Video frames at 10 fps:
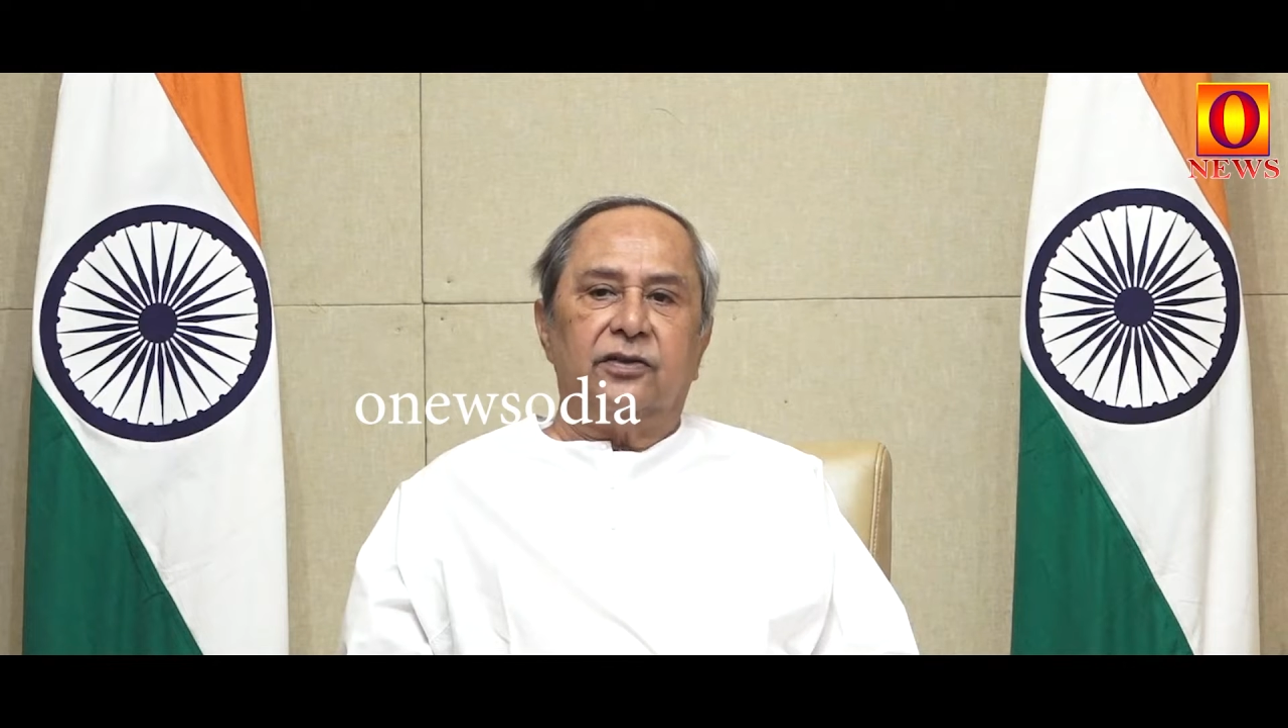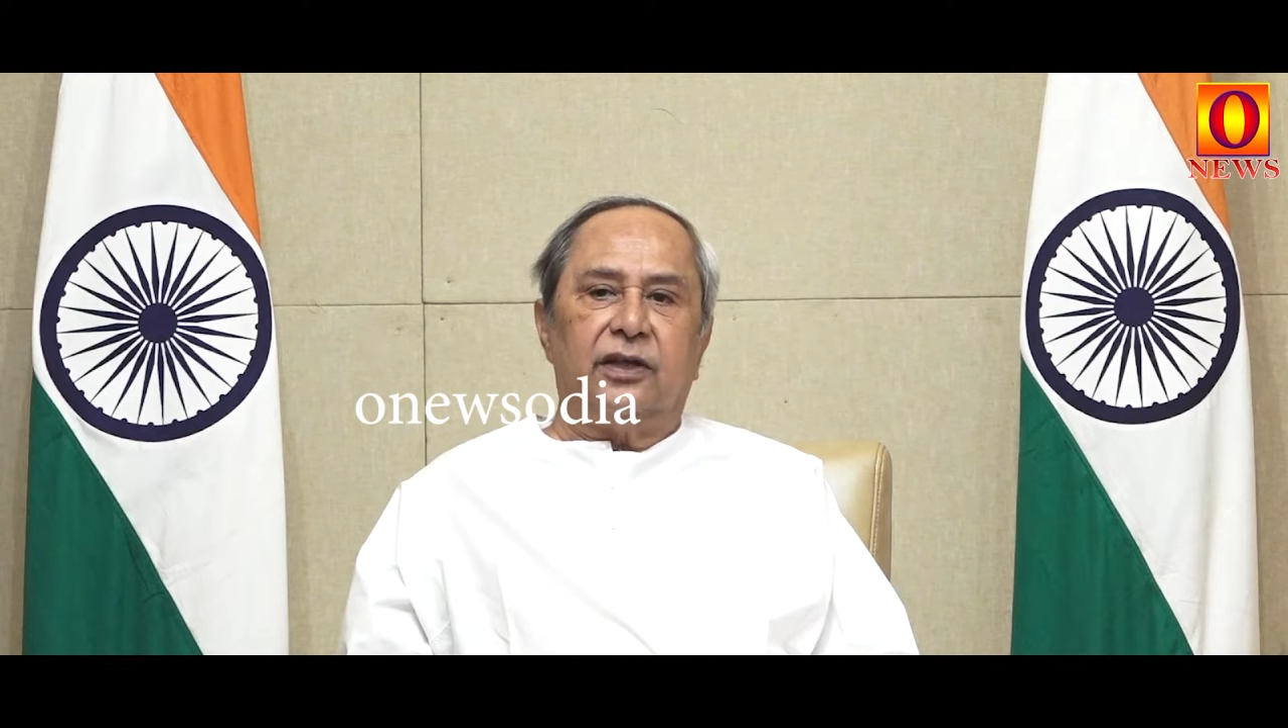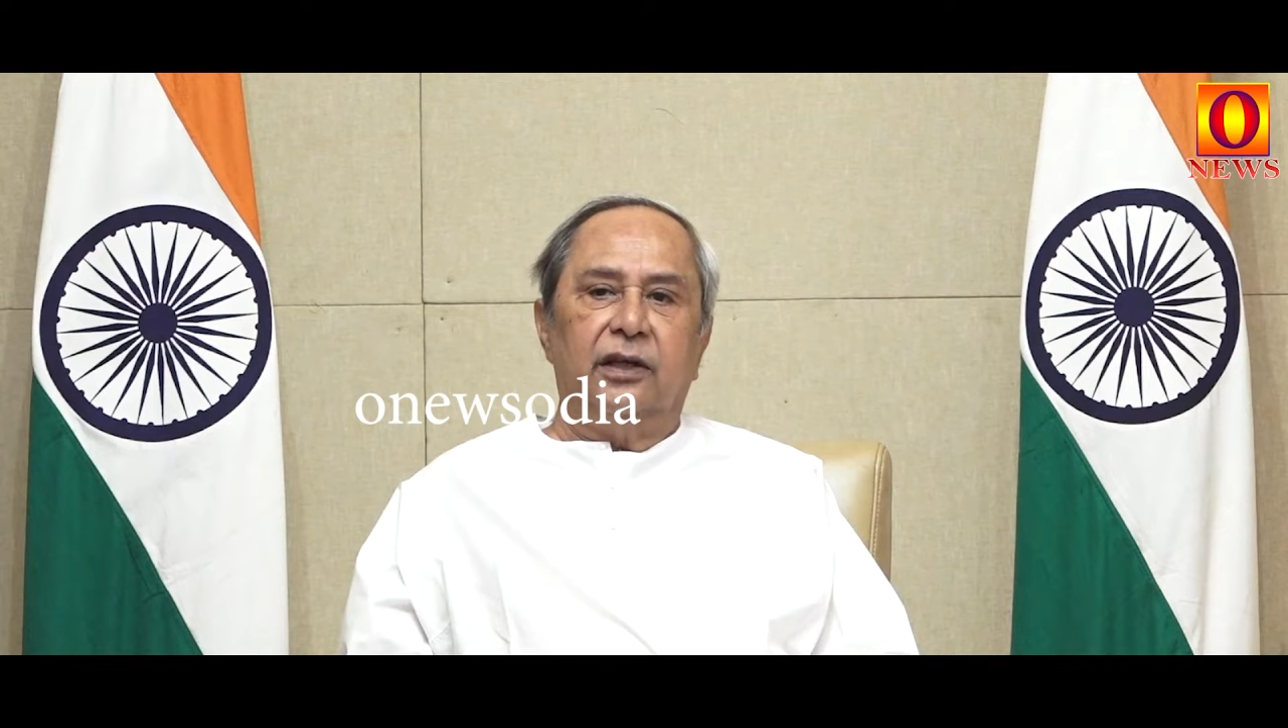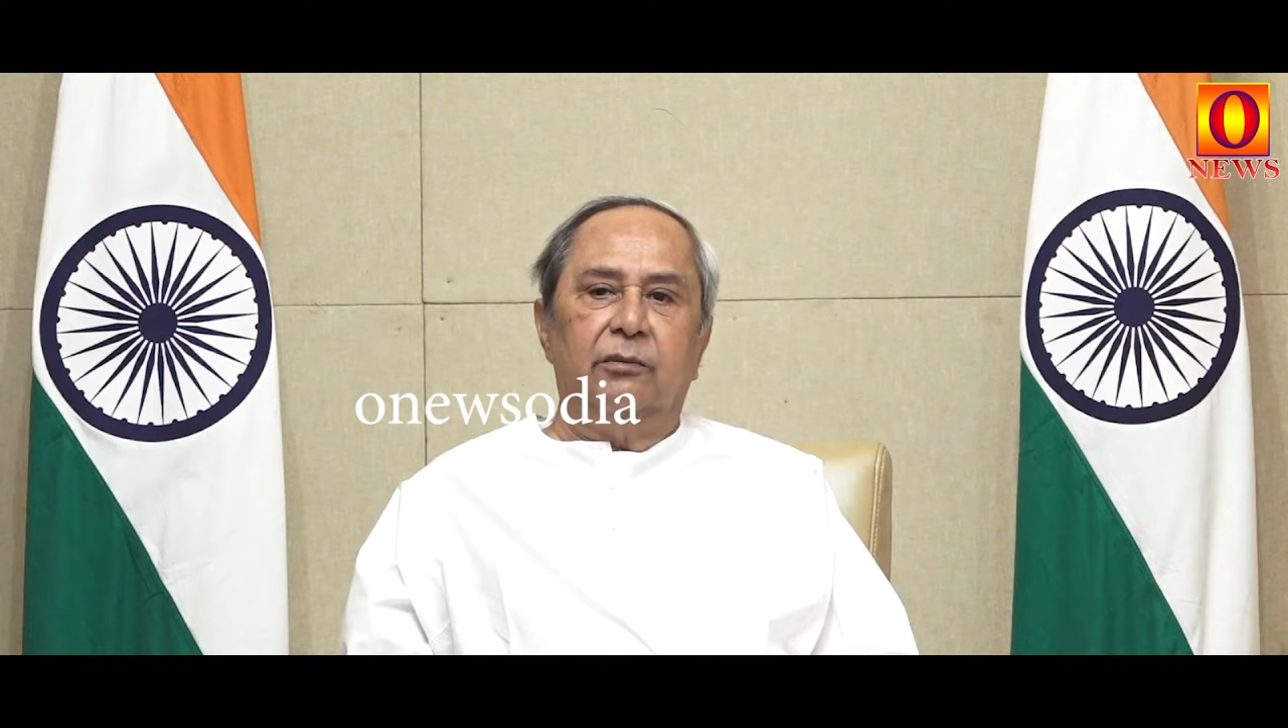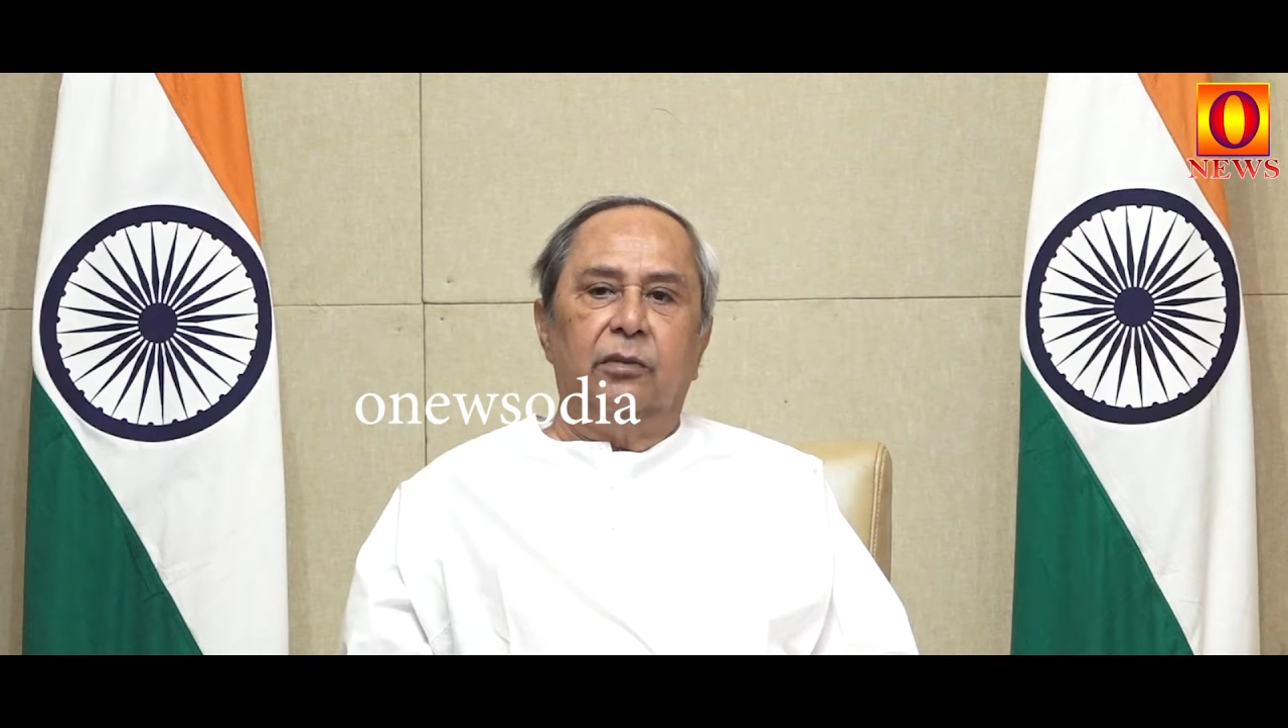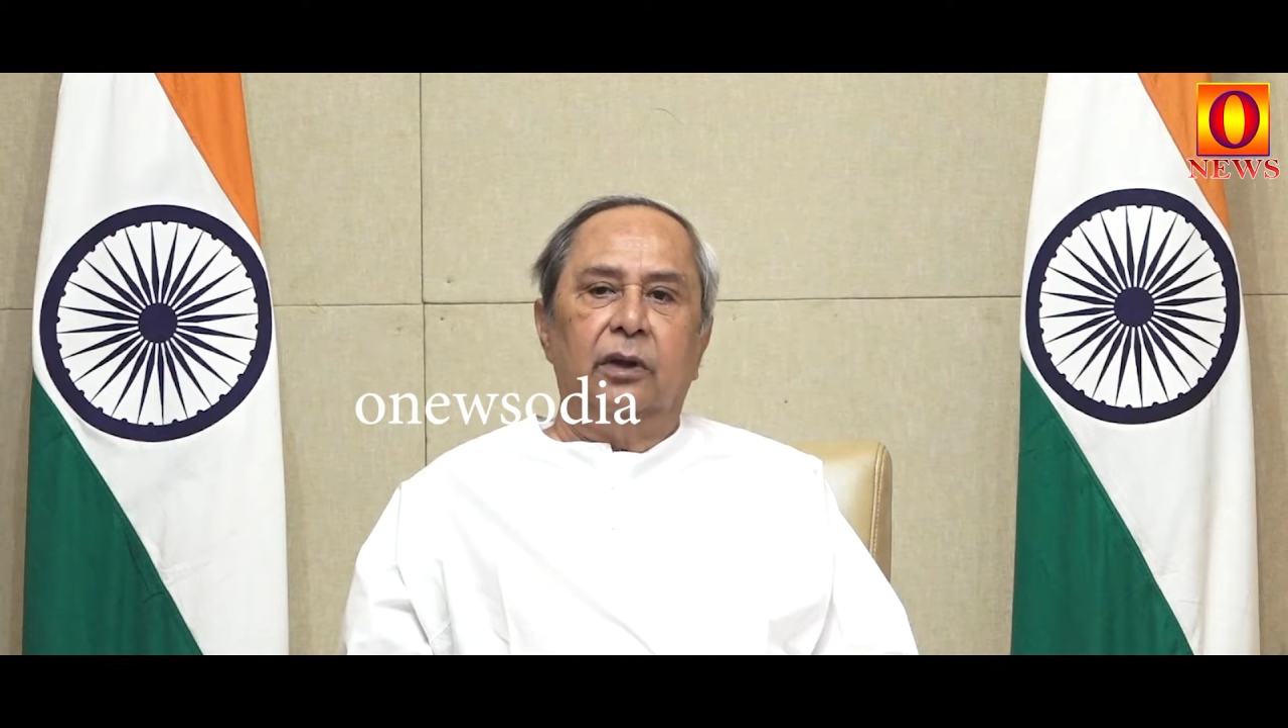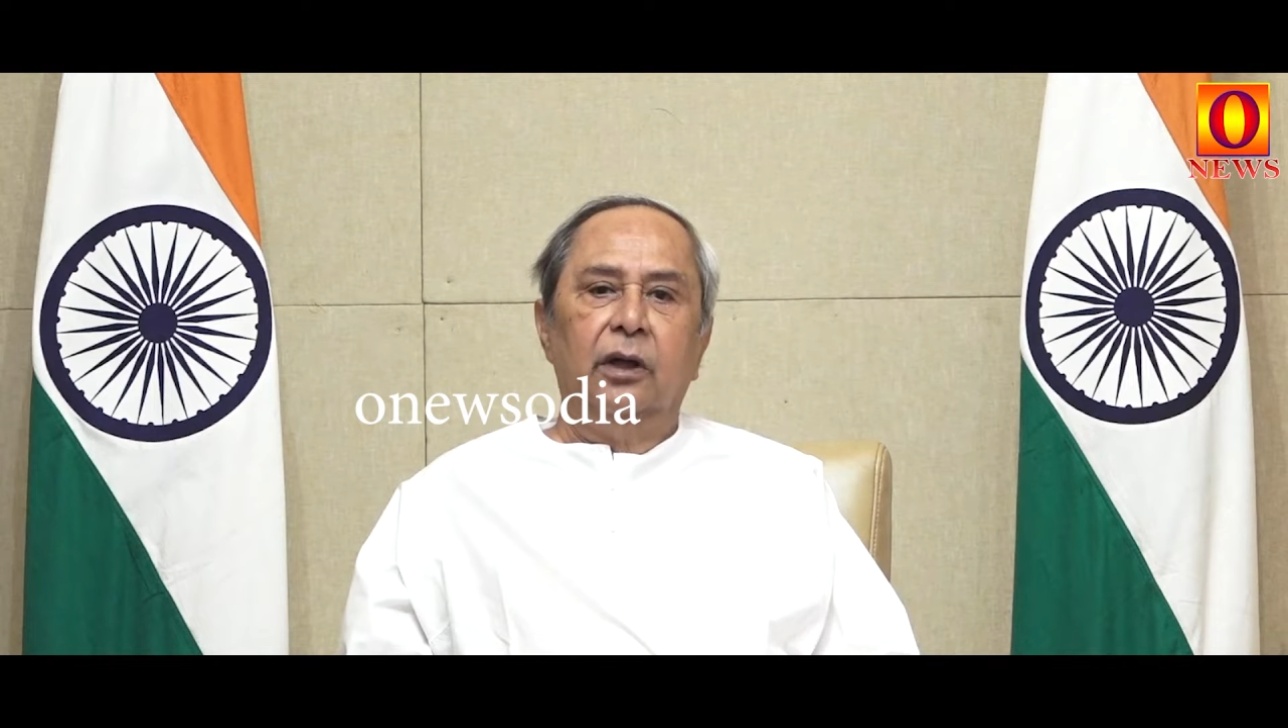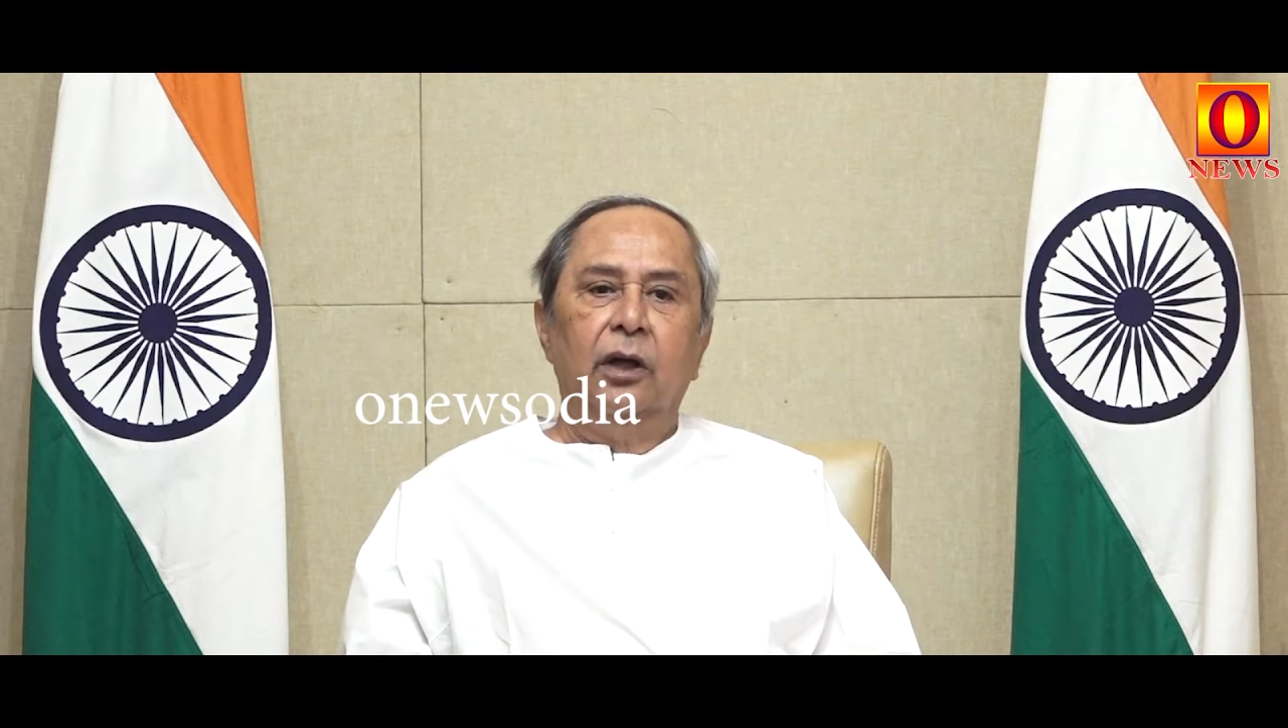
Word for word: scheme